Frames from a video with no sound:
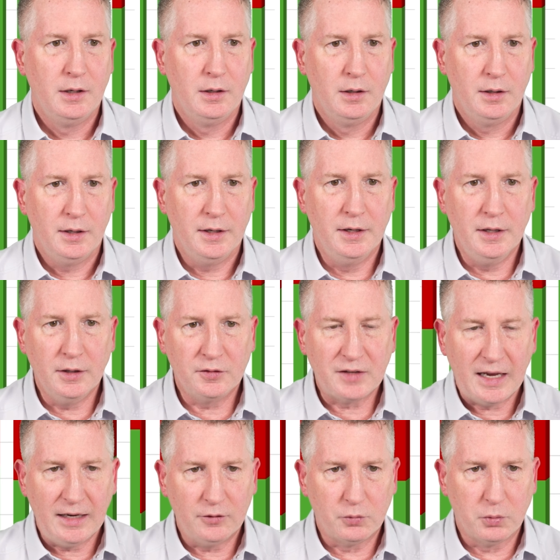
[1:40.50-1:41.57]
In this
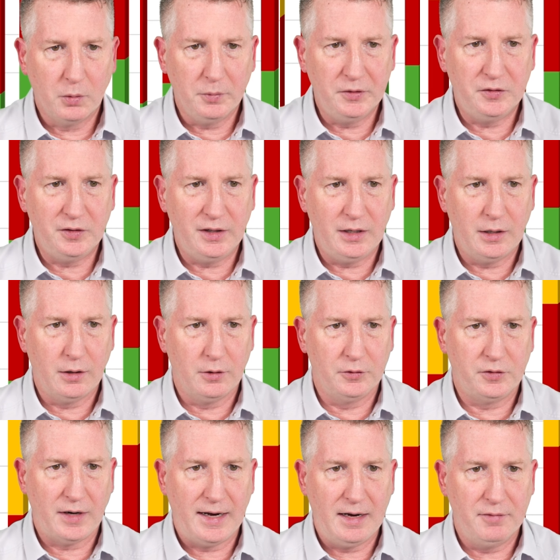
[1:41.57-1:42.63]
case, what we see here is
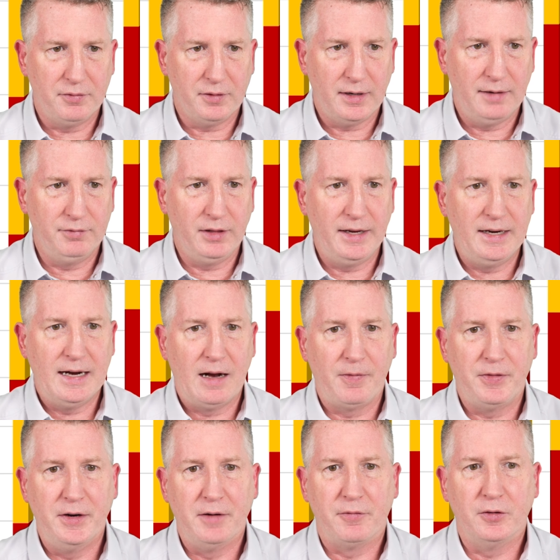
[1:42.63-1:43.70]
I've laid out the
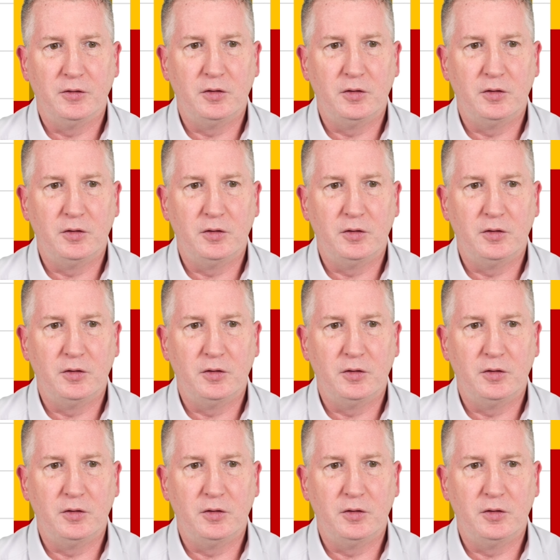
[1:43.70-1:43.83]
different